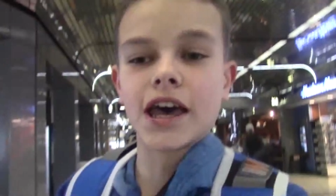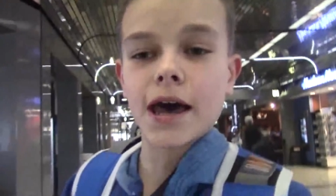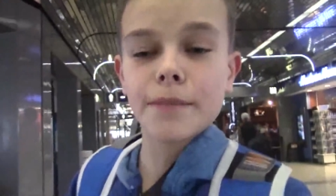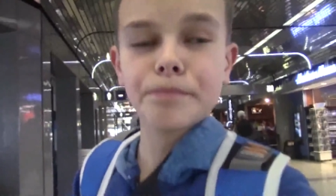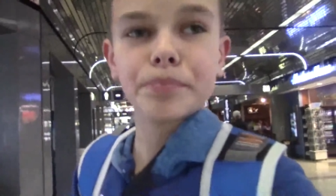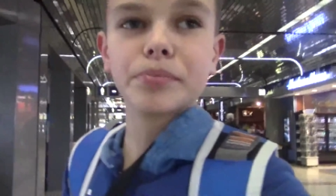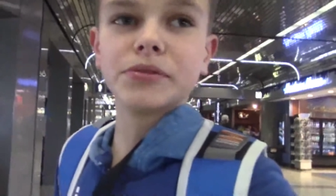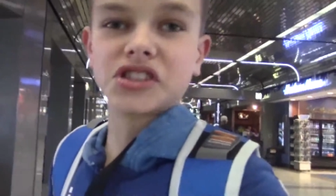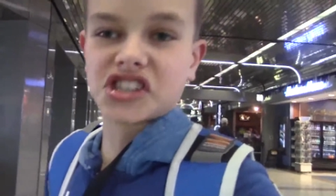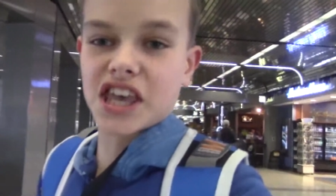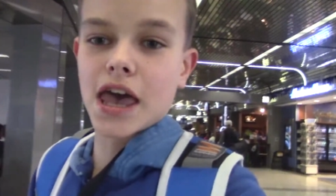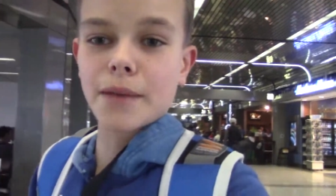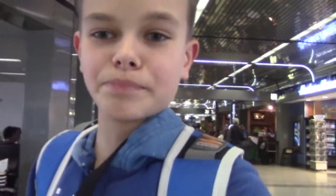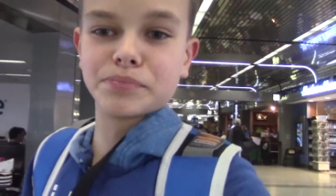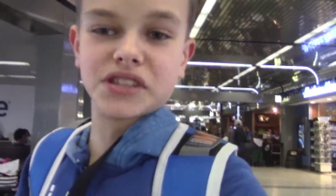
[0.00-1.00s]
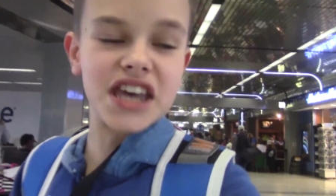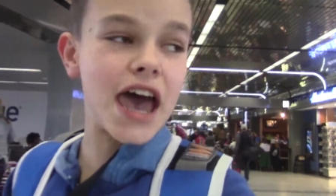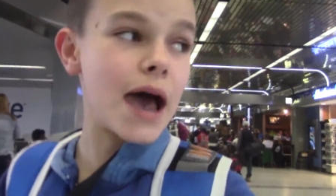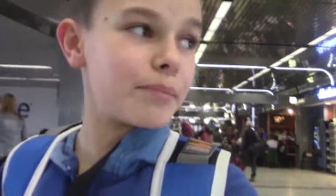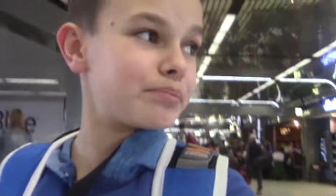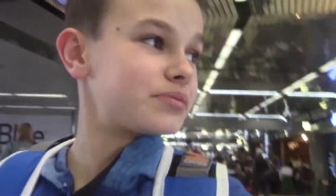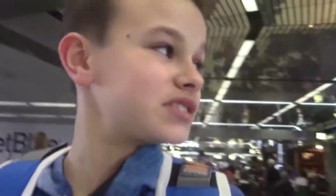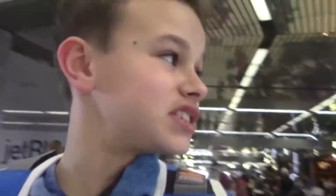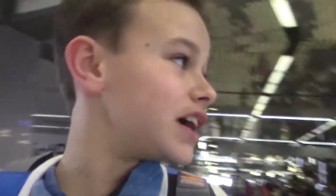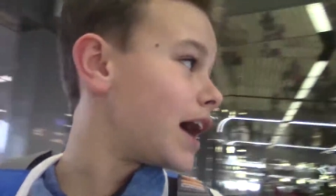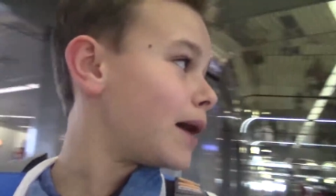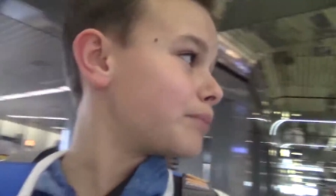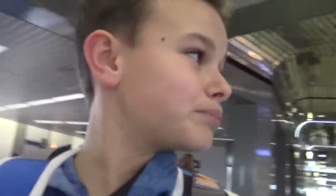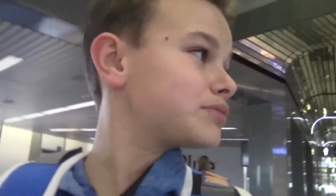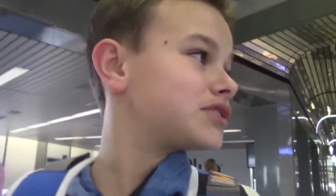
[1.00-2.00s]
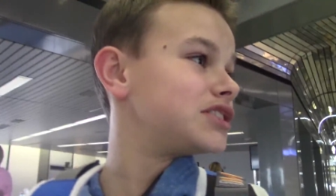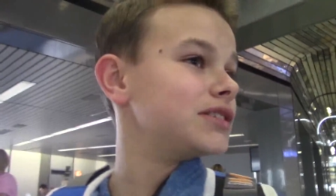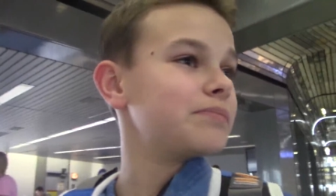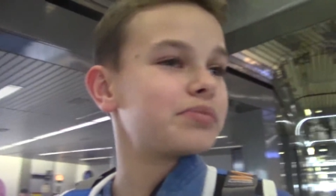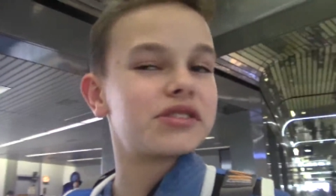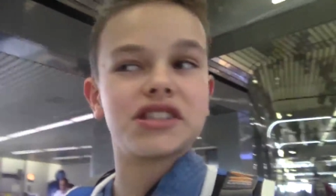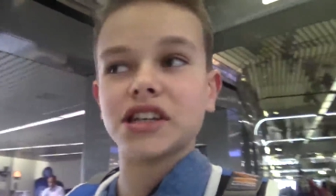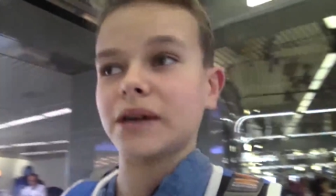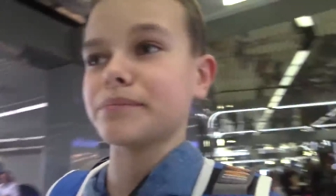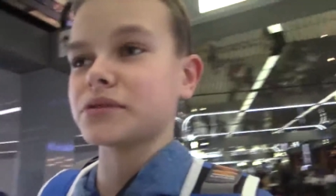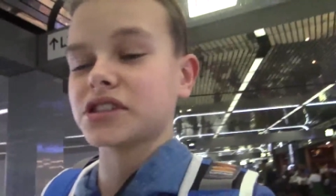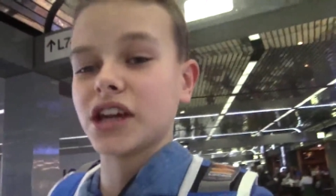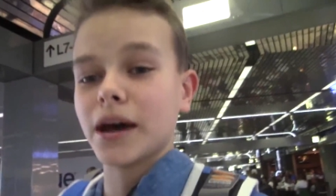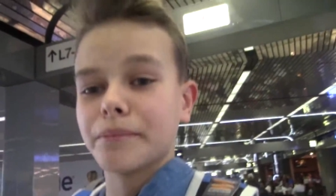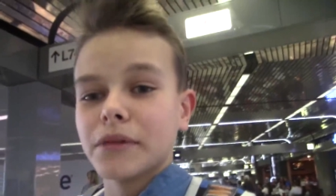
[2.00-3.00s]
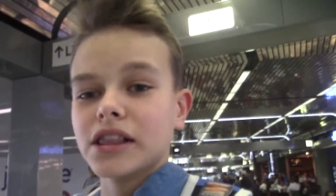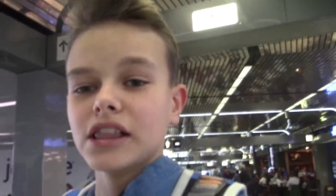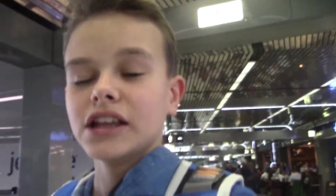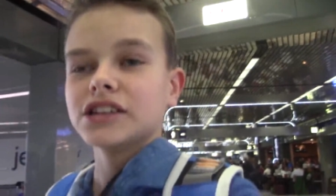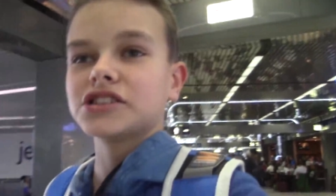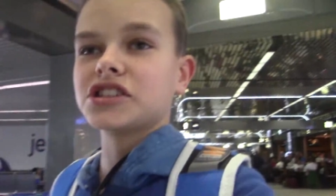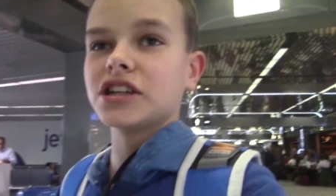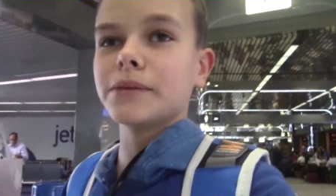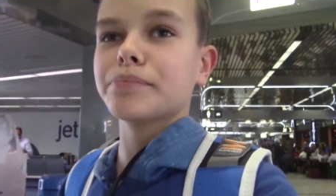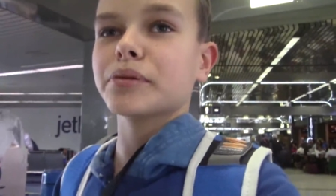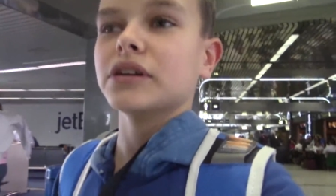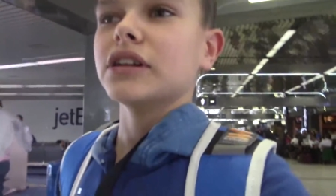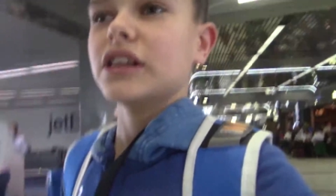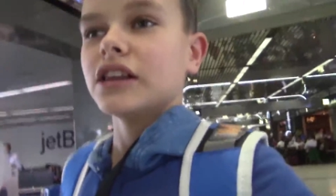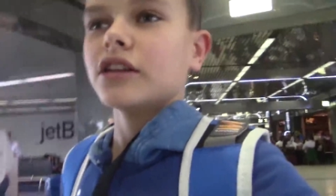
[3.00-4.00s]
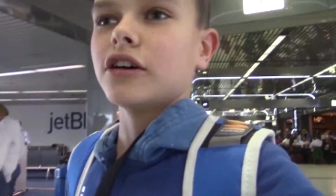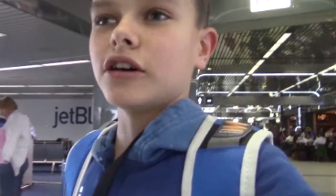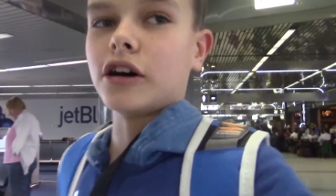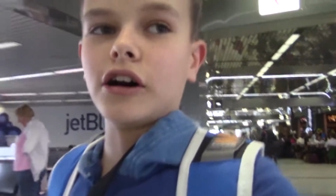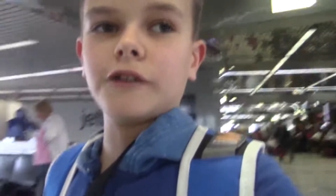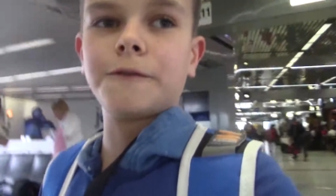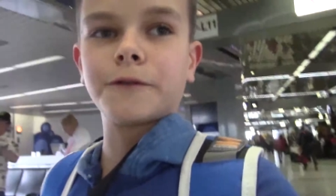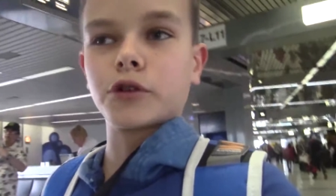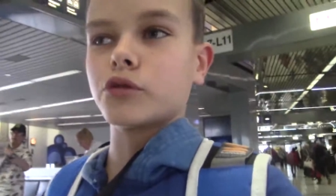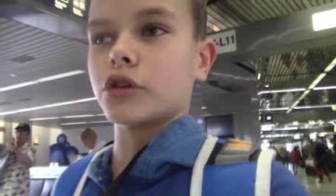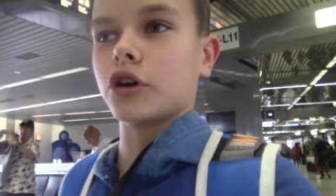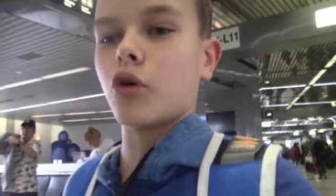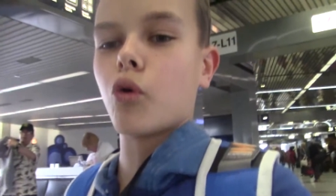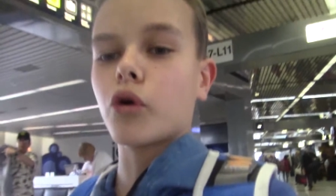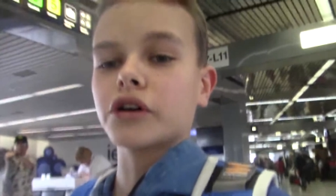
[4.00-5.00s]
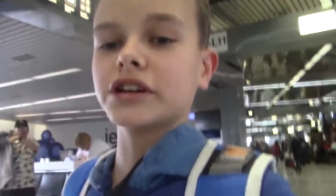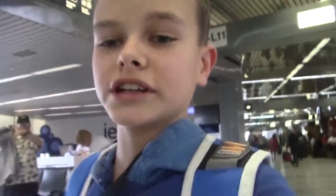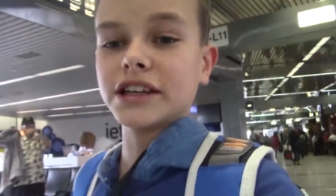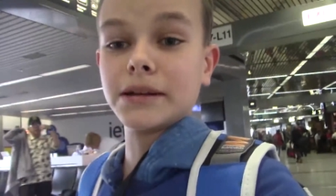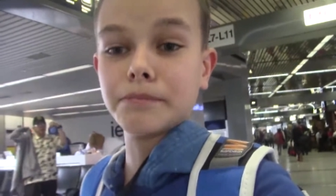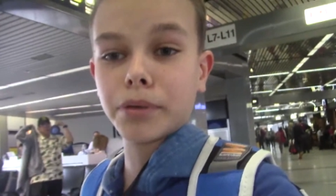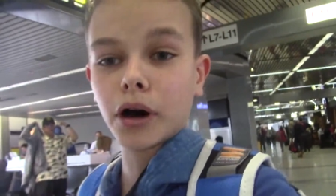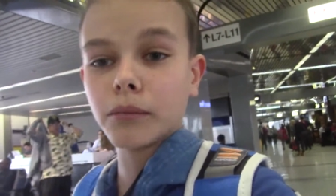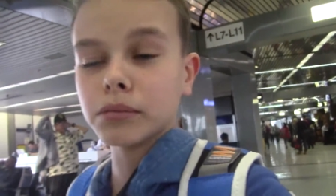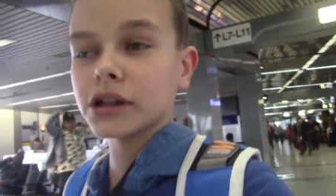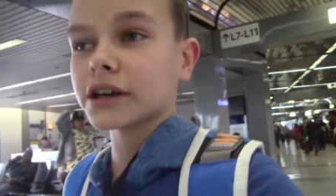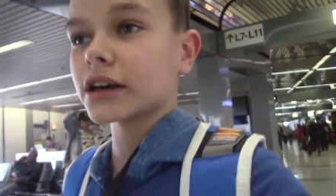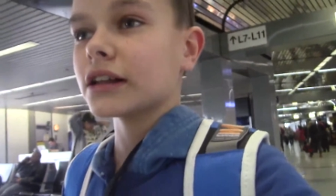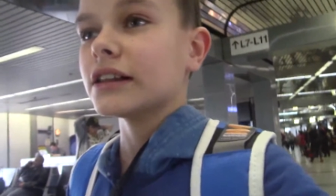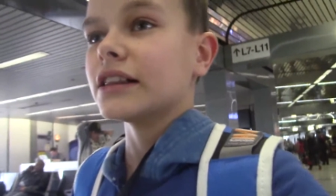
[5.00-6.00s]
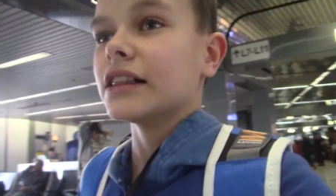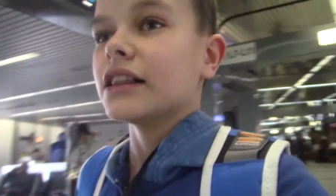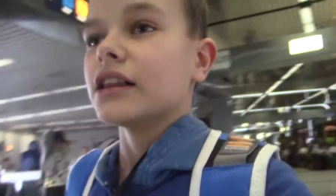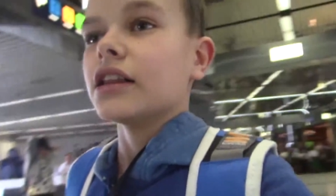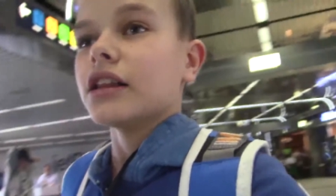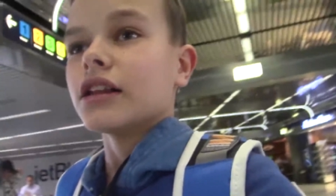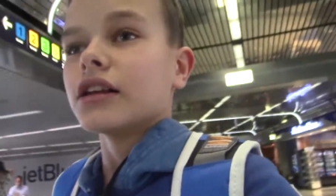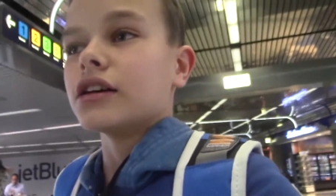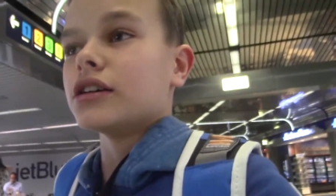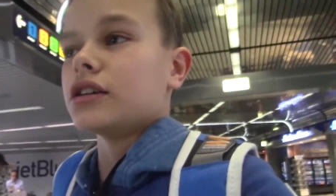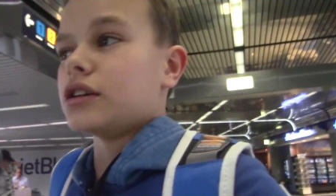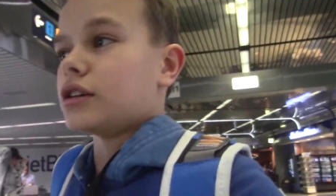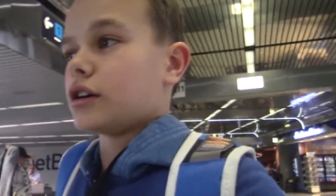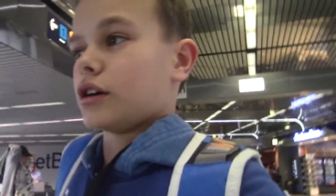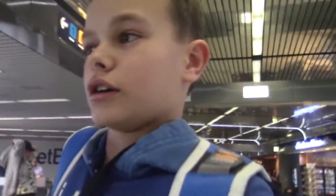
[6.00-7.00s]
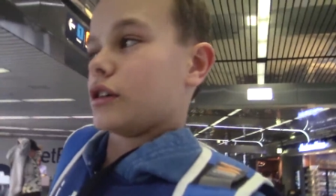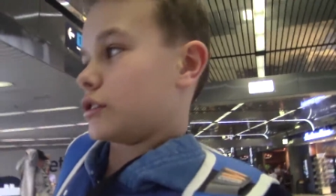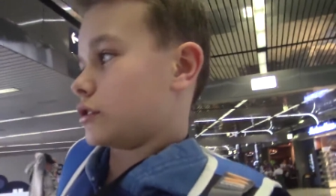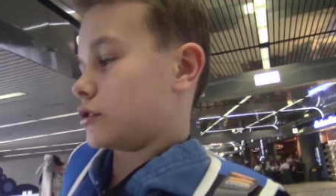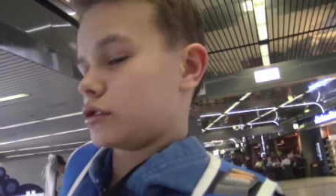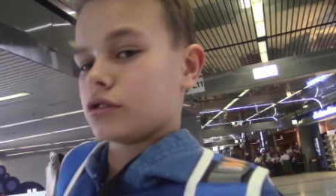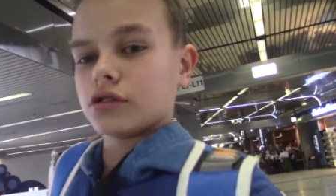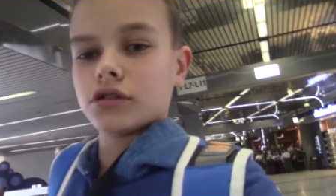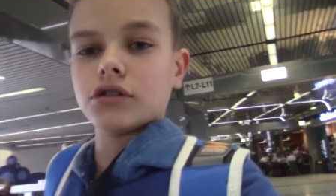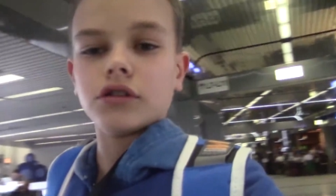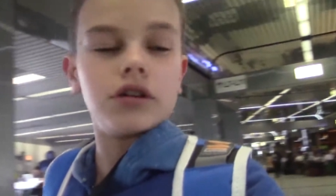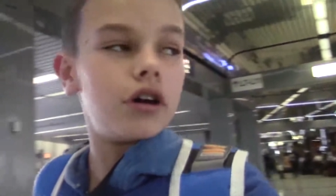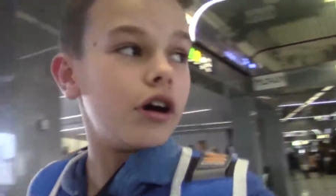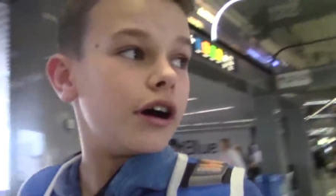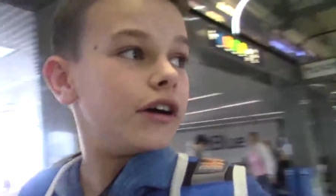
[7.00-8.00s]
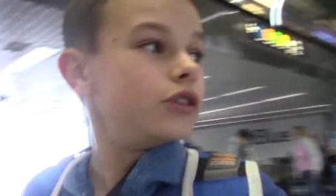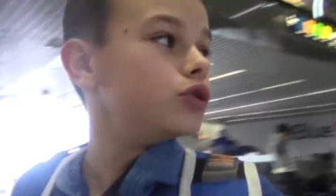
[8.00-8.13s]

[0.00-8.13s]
tip, tip, tap, tap, tip, tip, tap, tip, uh, for recording in public, uh, uh,